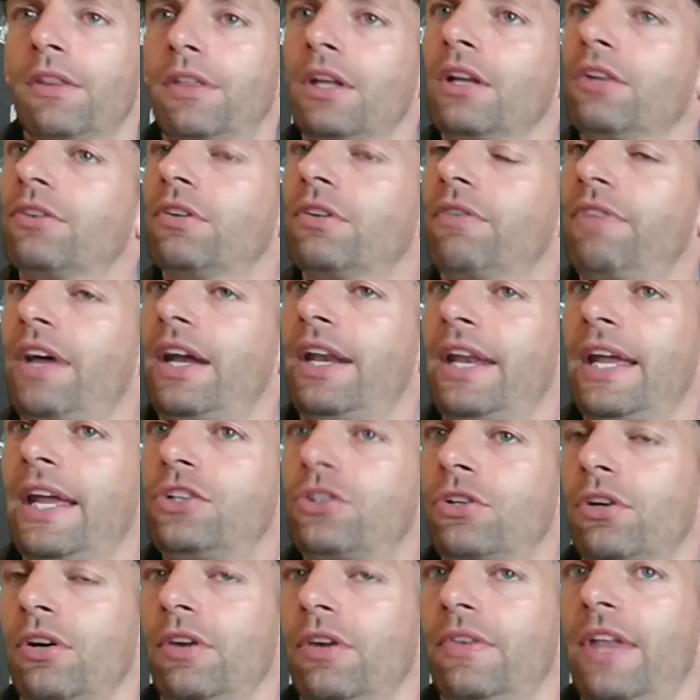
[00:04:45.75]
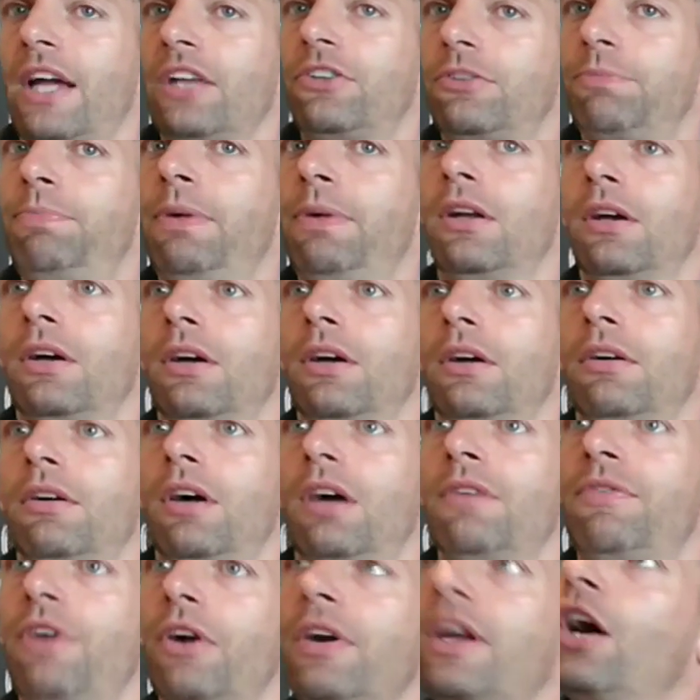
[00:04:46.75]
things of that nature, and that's been
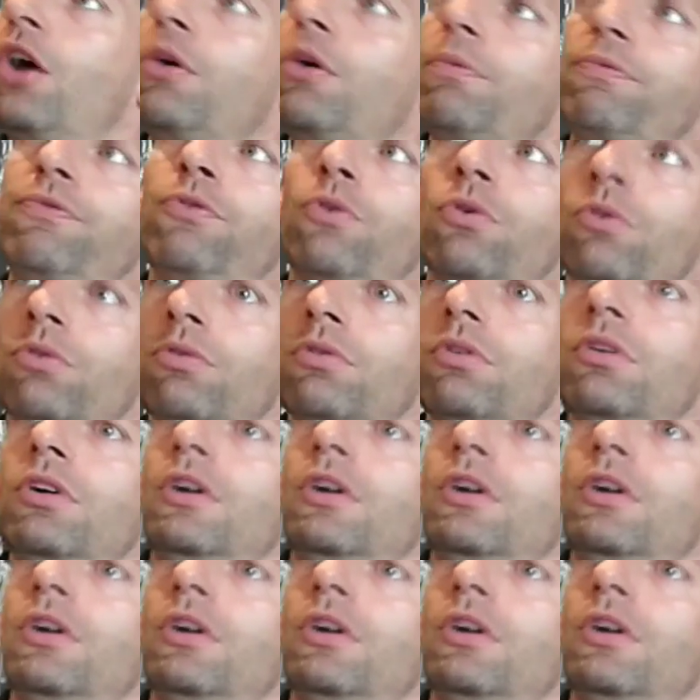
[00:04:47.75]
a very helpful